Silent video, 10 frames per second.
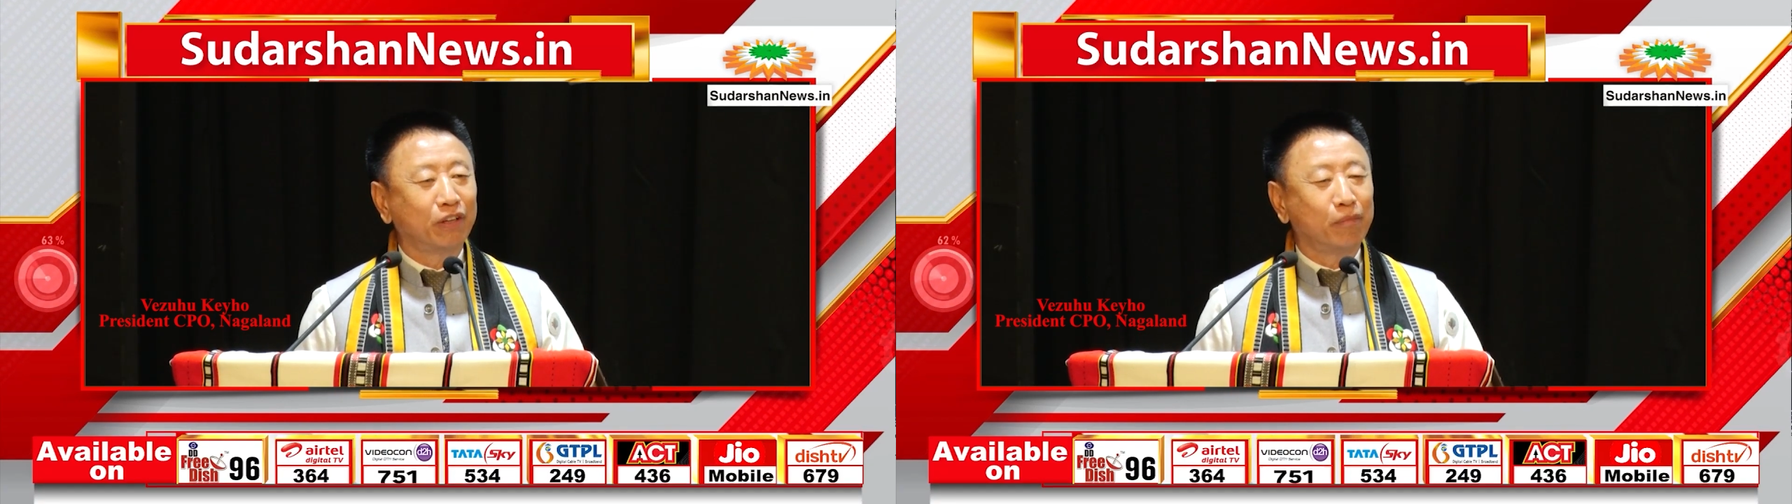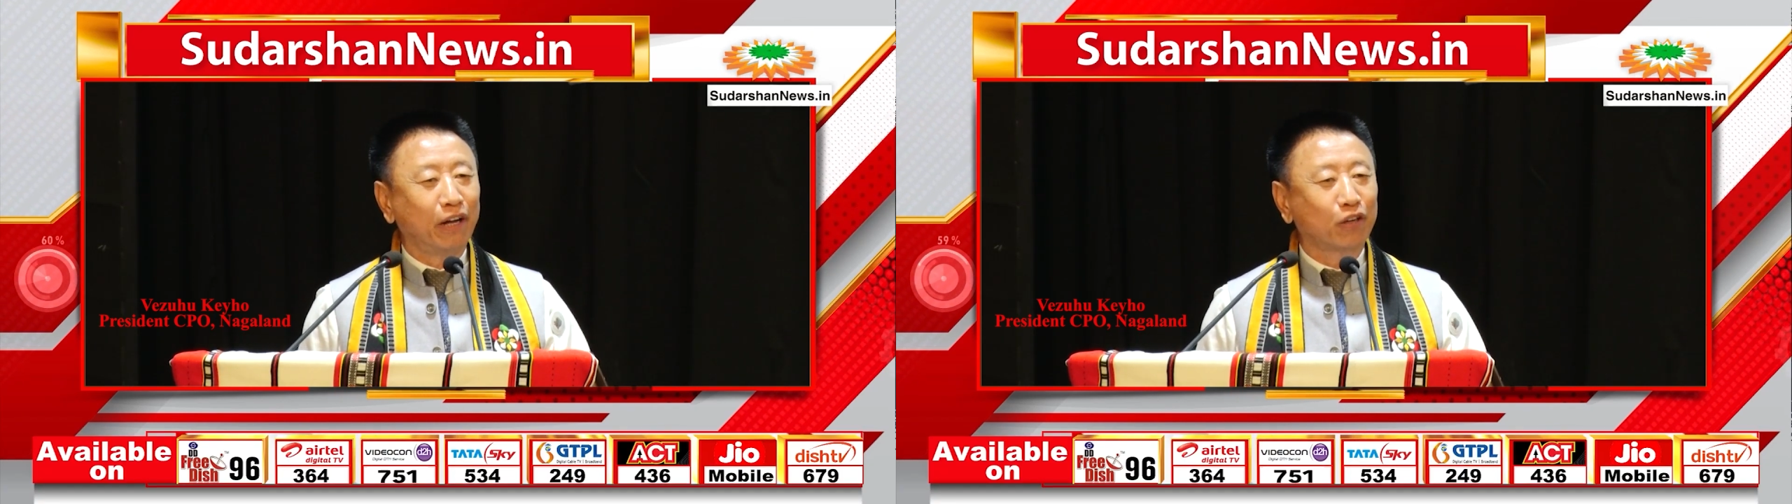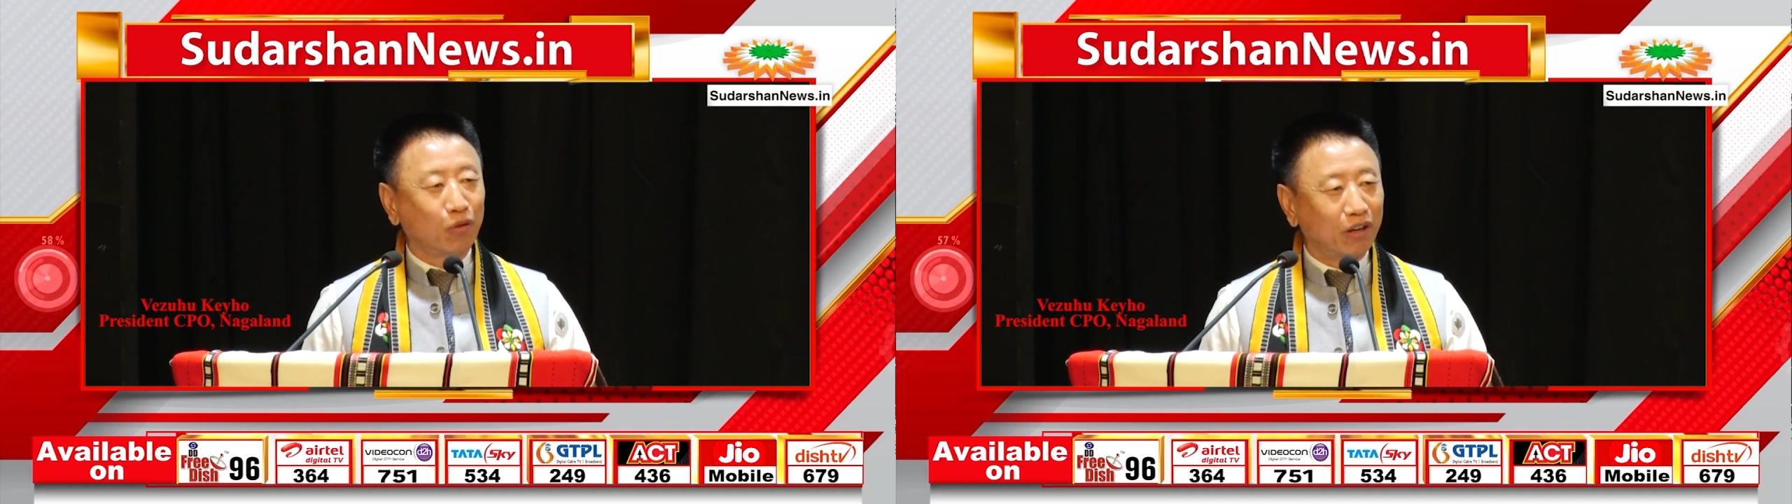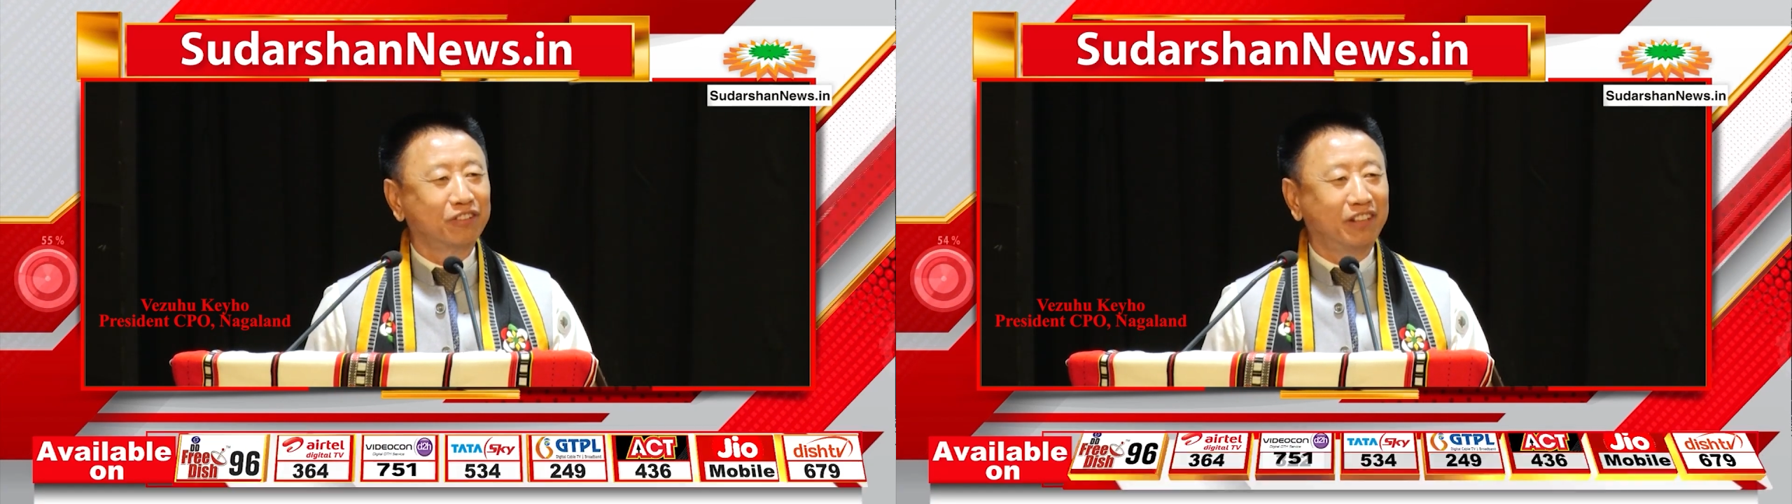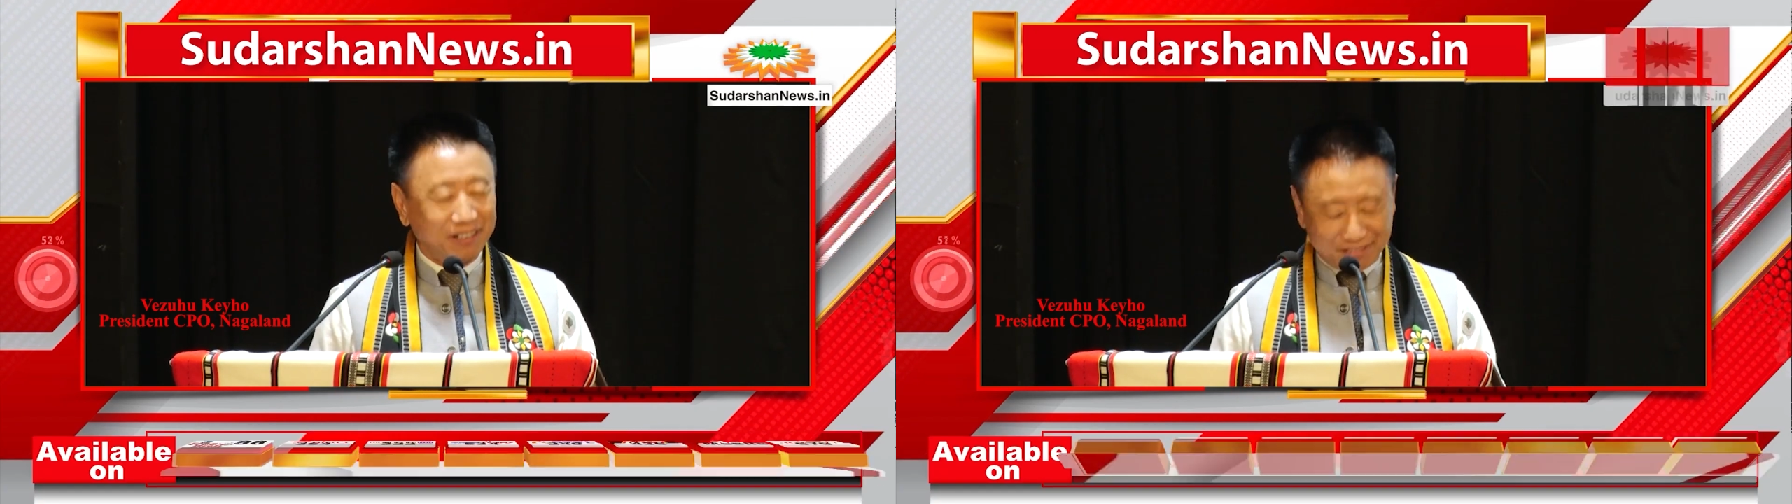the, my
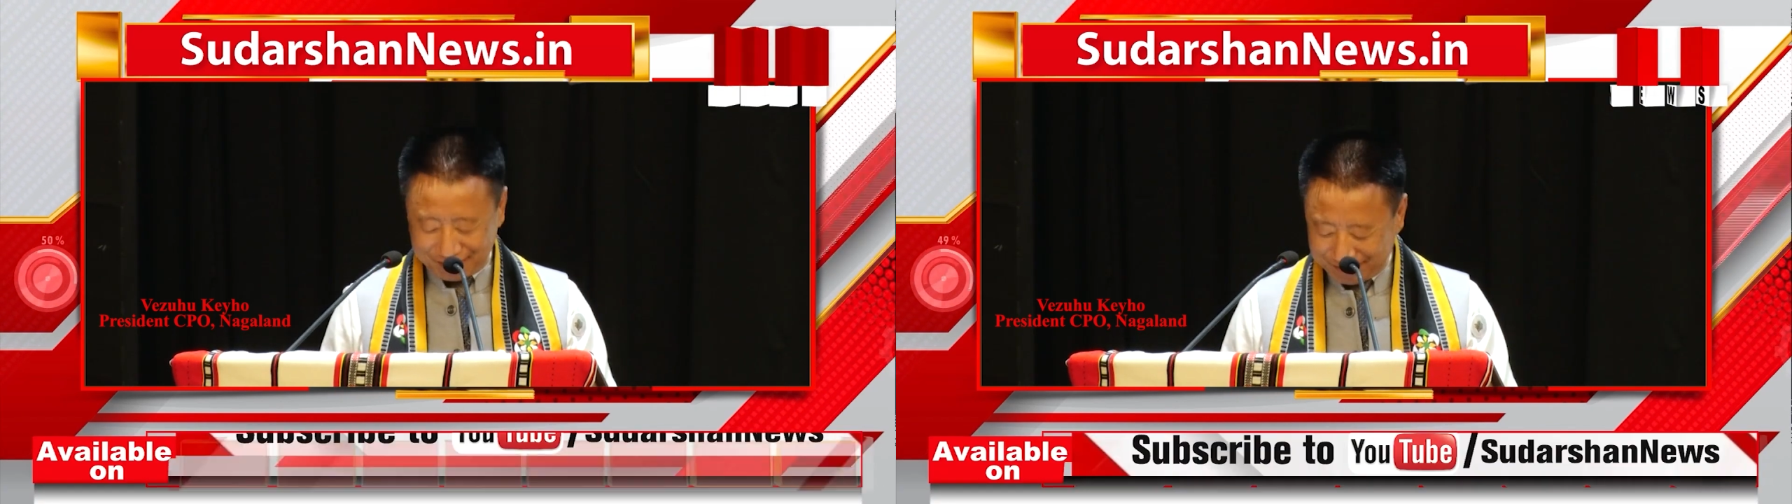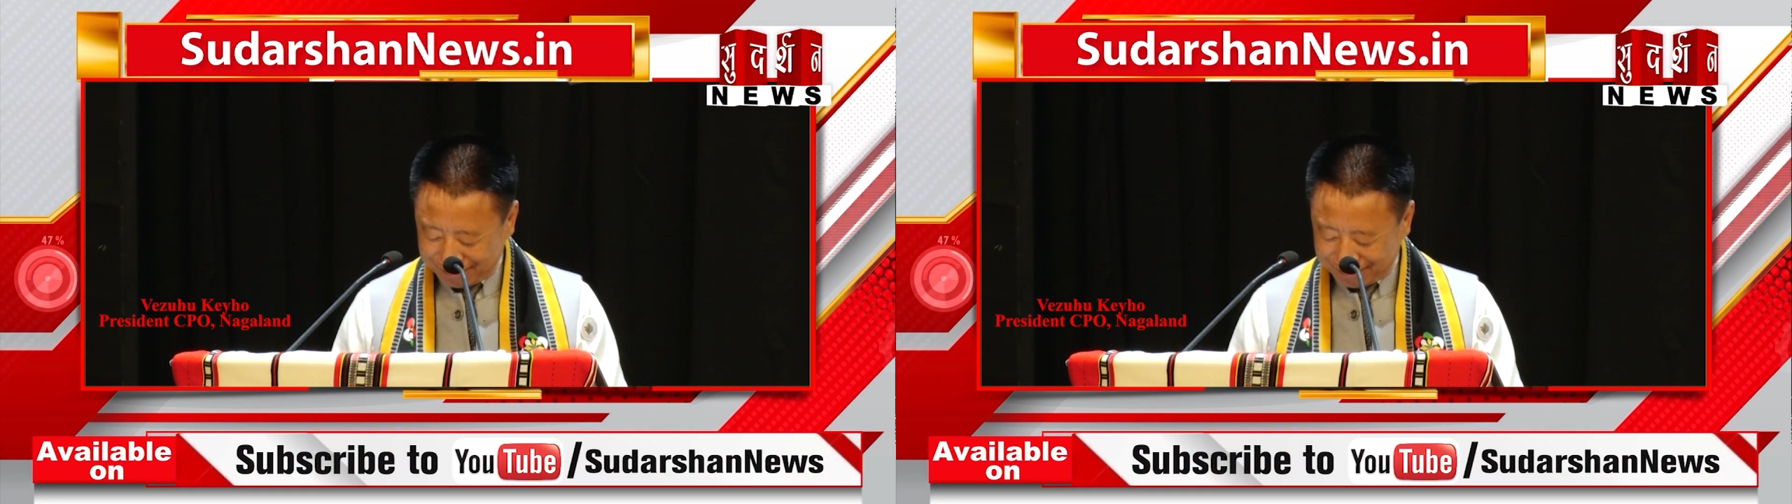college days,